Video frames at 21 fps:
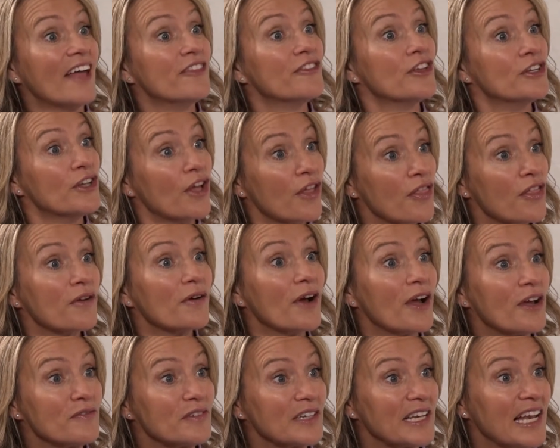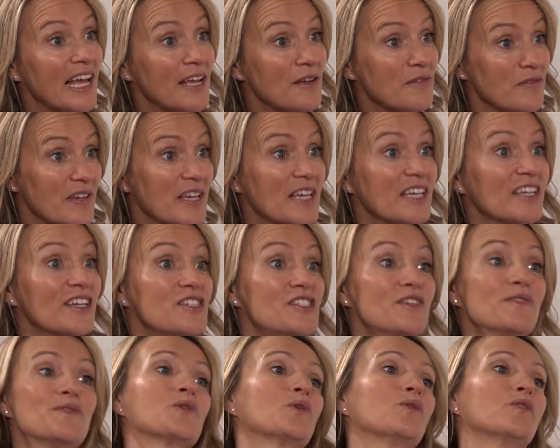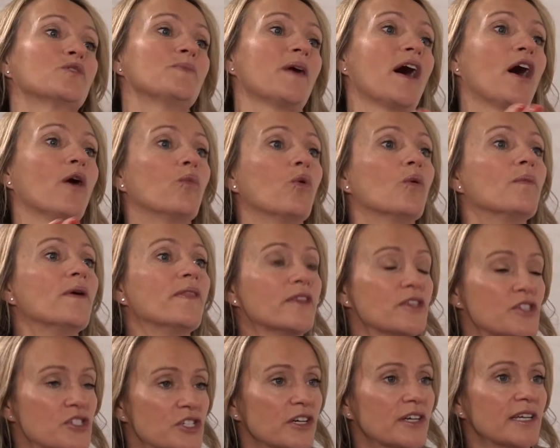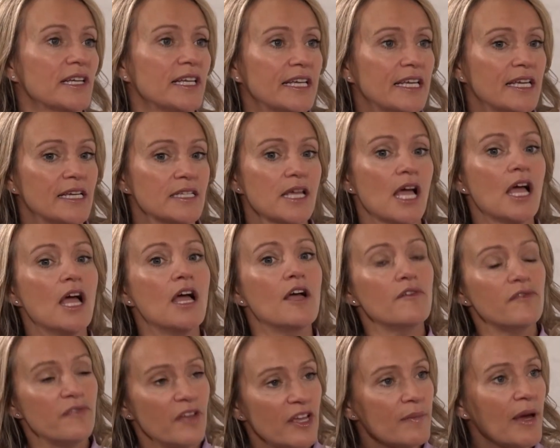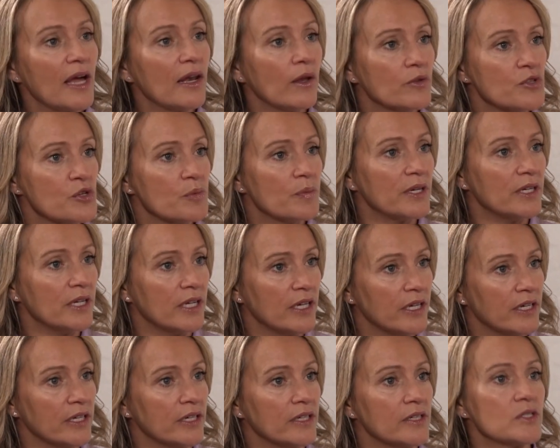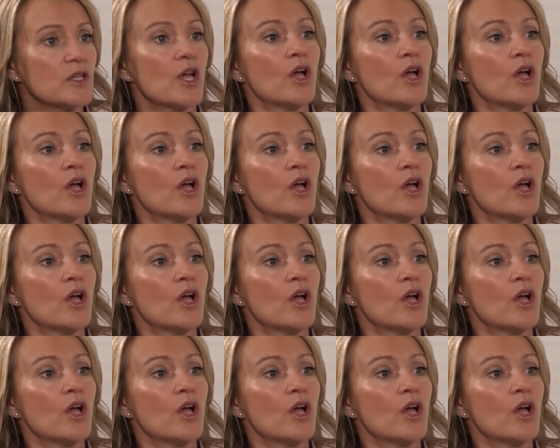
And another overlay of it, because you've talked about a woman that's juggling, is female entrepreneurs